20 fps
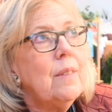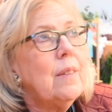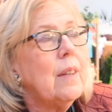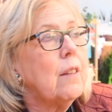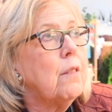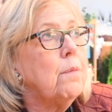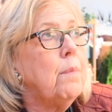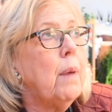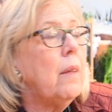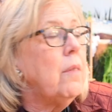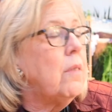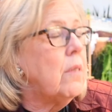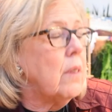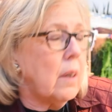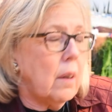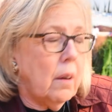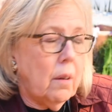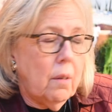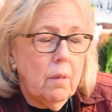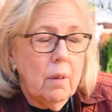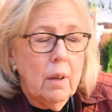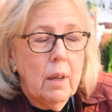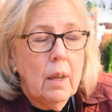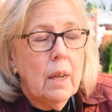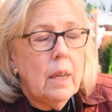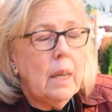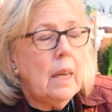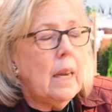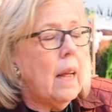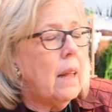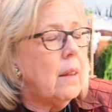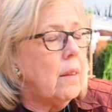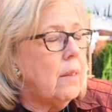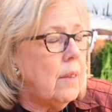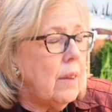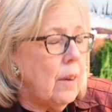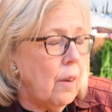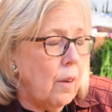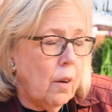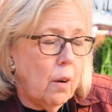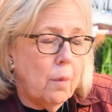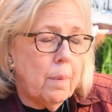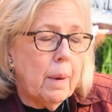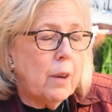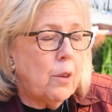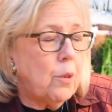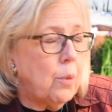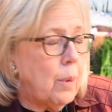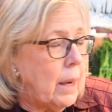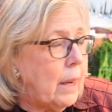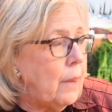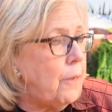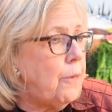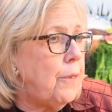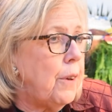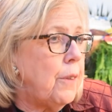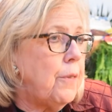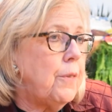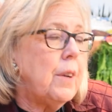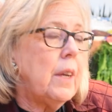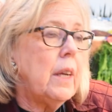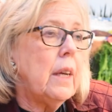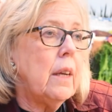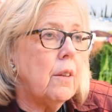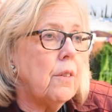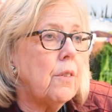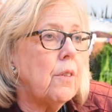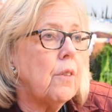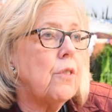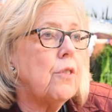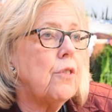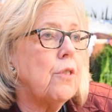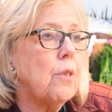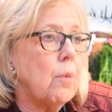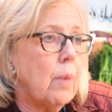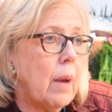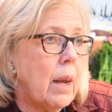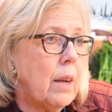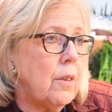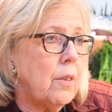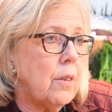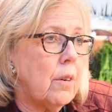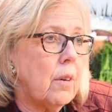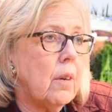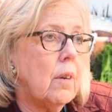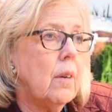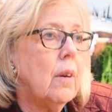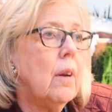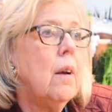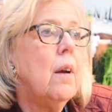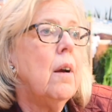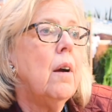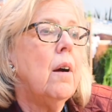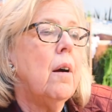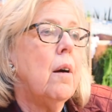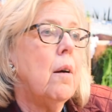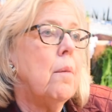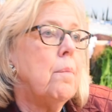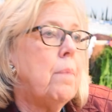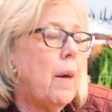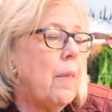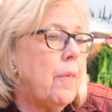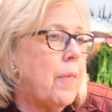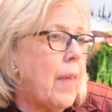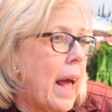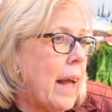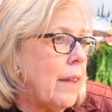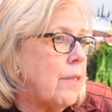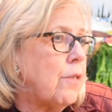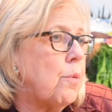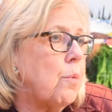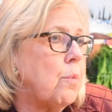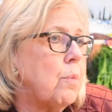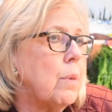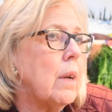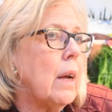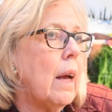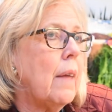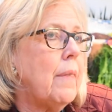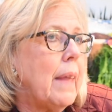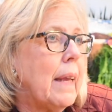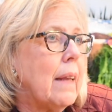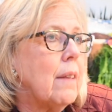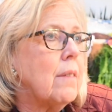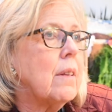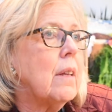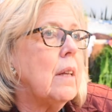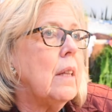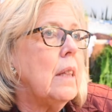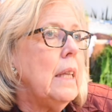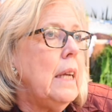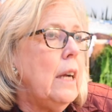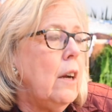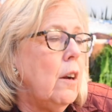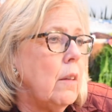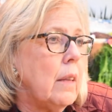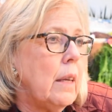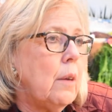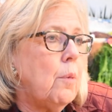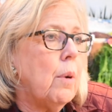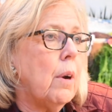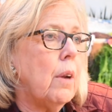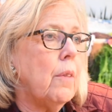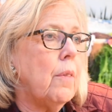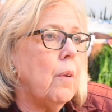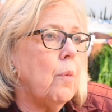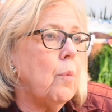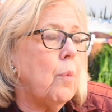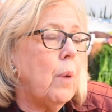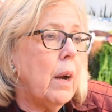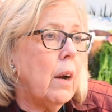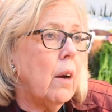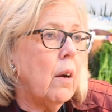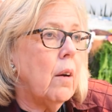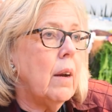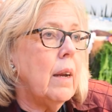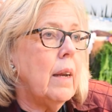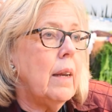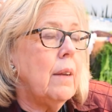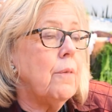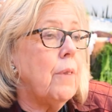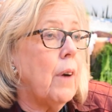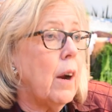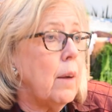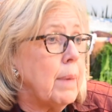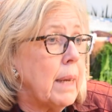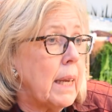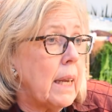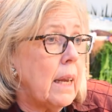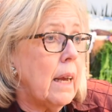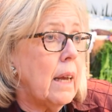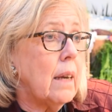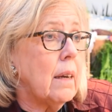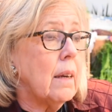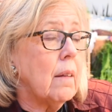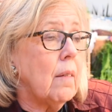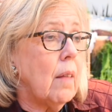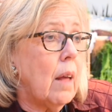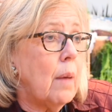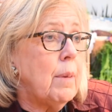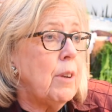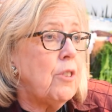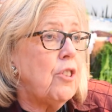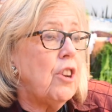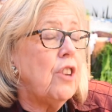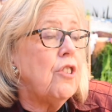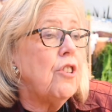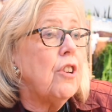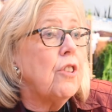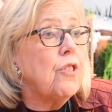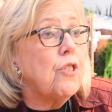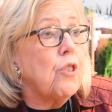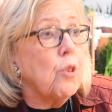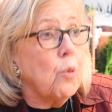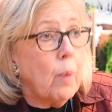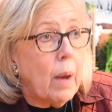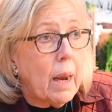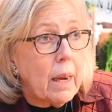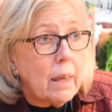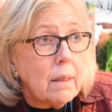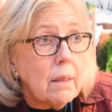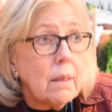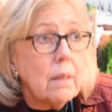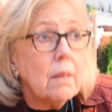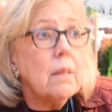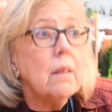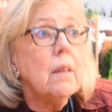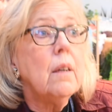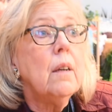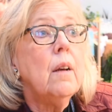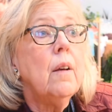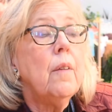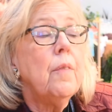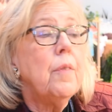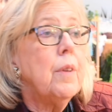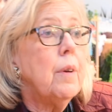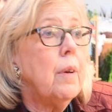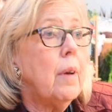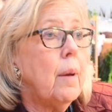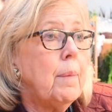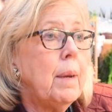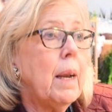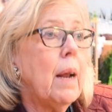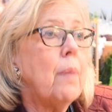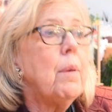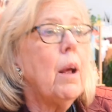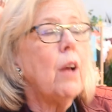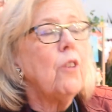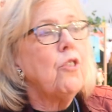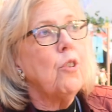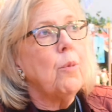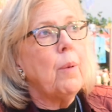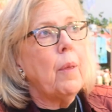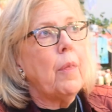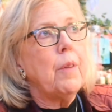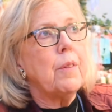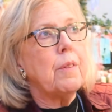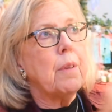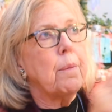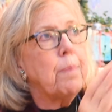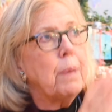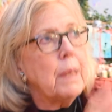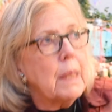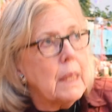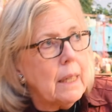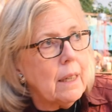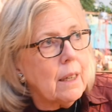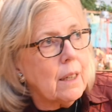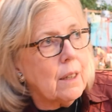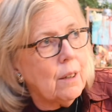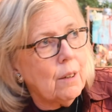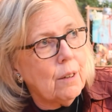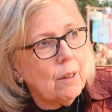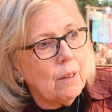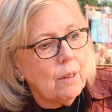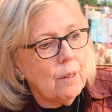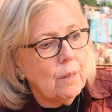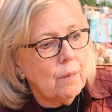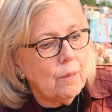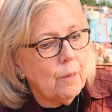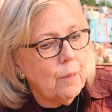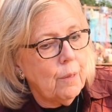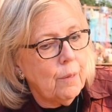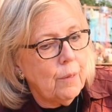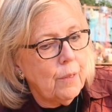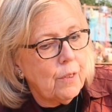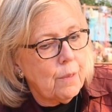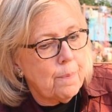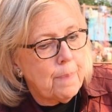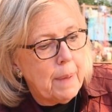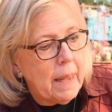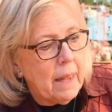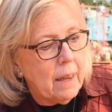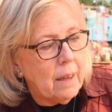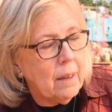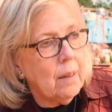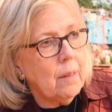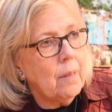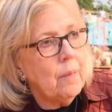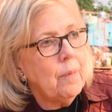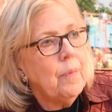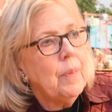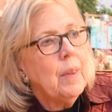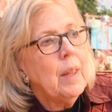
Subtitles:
6 months ago. Net zero by 2050 is surrender. But that's, I think it's clearly where Environment Canada, climate change has directed I'm not sure whether it's a political spin